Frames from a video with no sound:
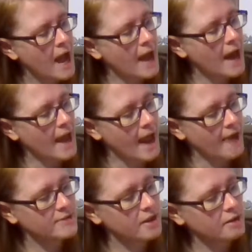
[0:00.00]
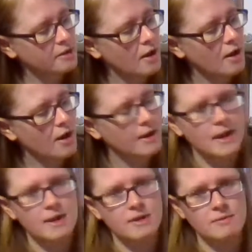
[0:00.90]
on a half-sunk log
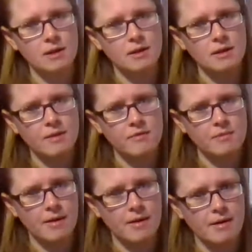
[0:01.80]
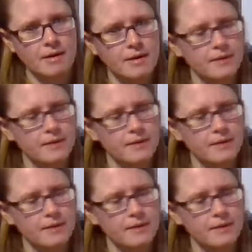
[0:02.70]
in the middle of the bog.